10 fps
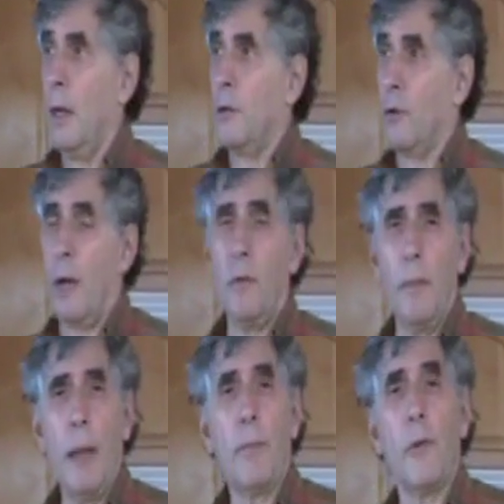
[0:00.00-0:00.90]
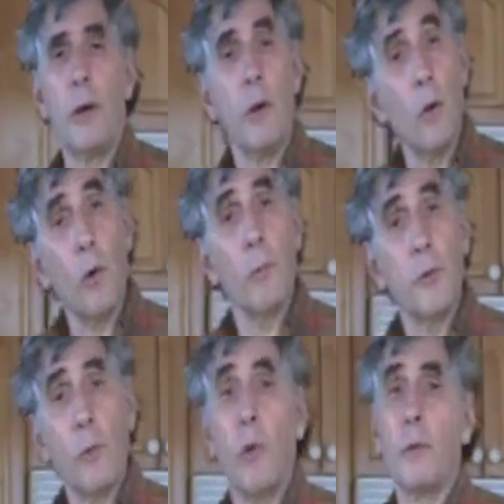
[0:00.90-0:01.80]
Try to remember that
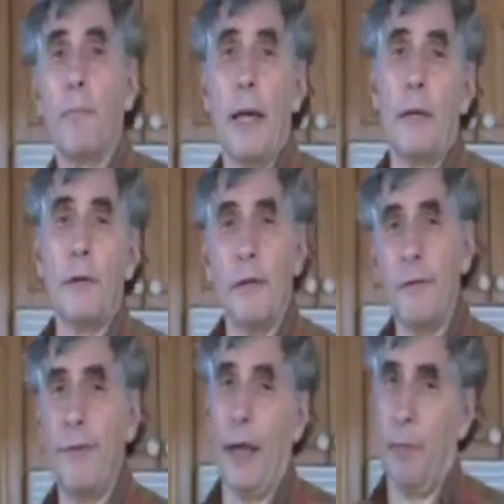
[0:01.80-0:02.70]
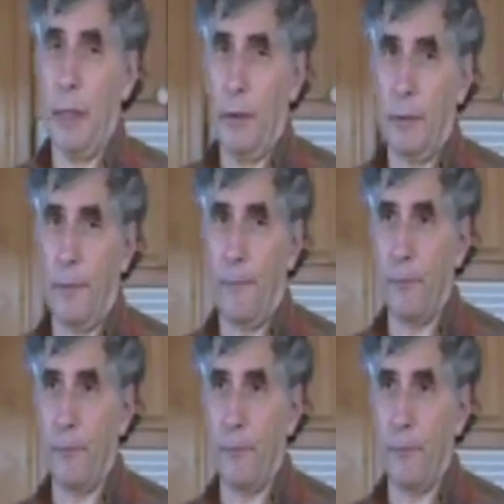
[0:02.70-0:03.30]
herbs work best as families.